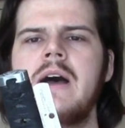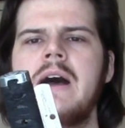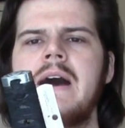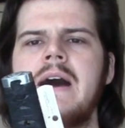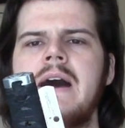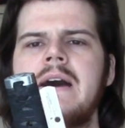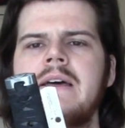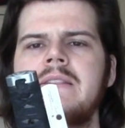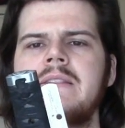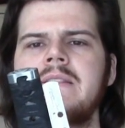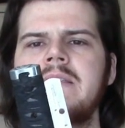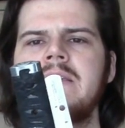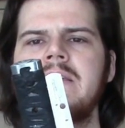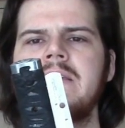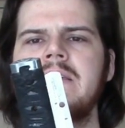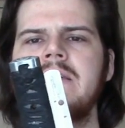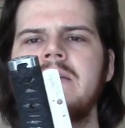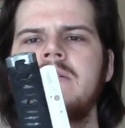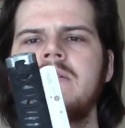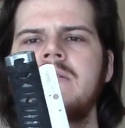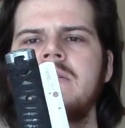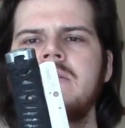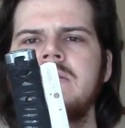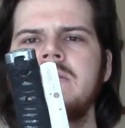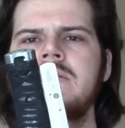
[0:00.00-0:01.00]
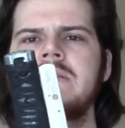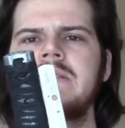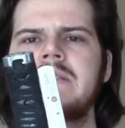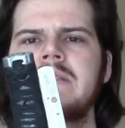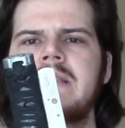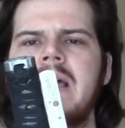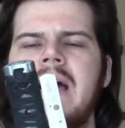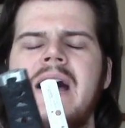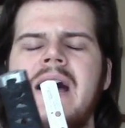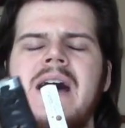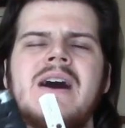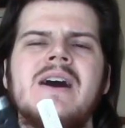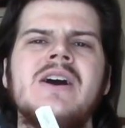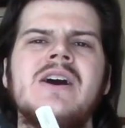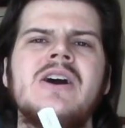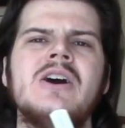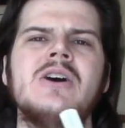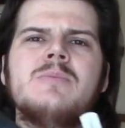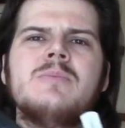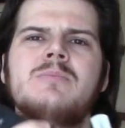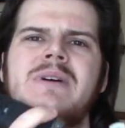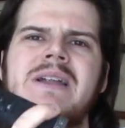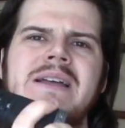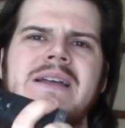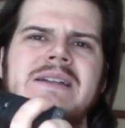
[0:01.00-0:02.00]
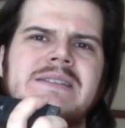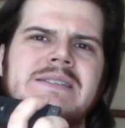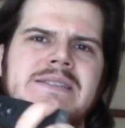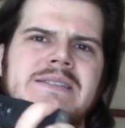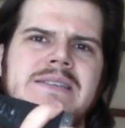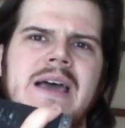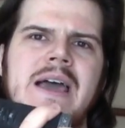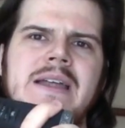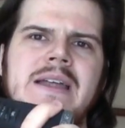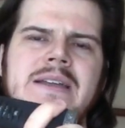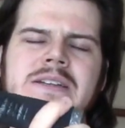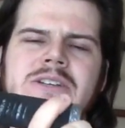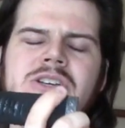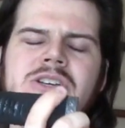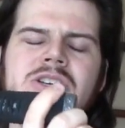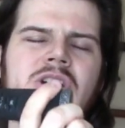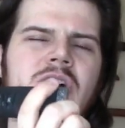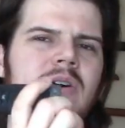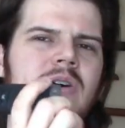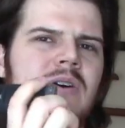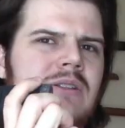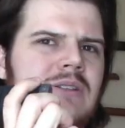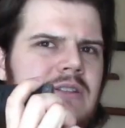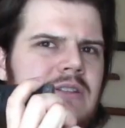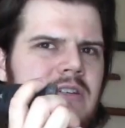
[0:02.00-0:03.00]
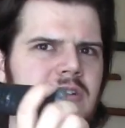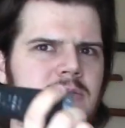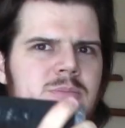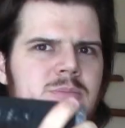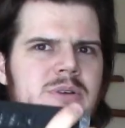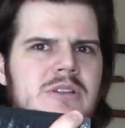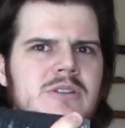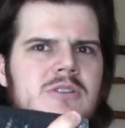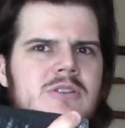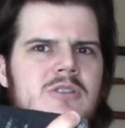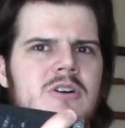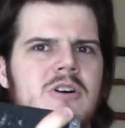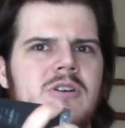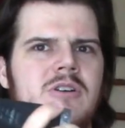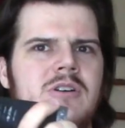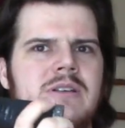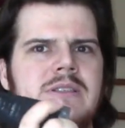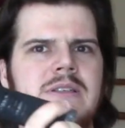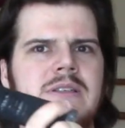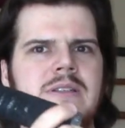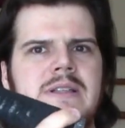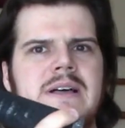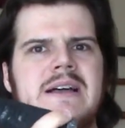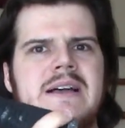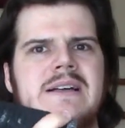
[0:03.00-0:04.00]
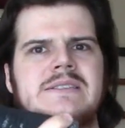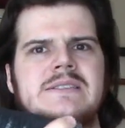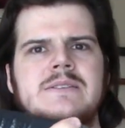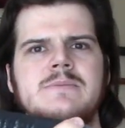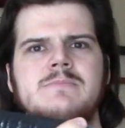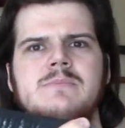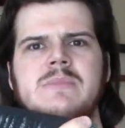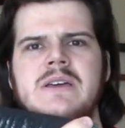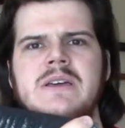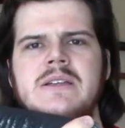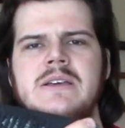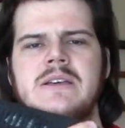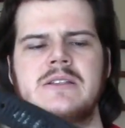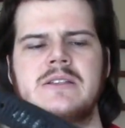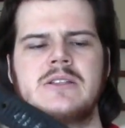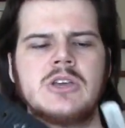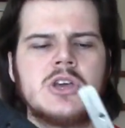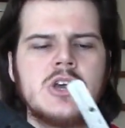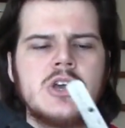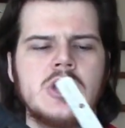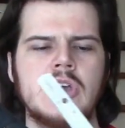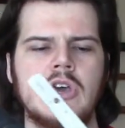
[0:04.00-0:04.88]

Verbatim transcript: on the scowl, but I decided to go a little bit longer at the last minute,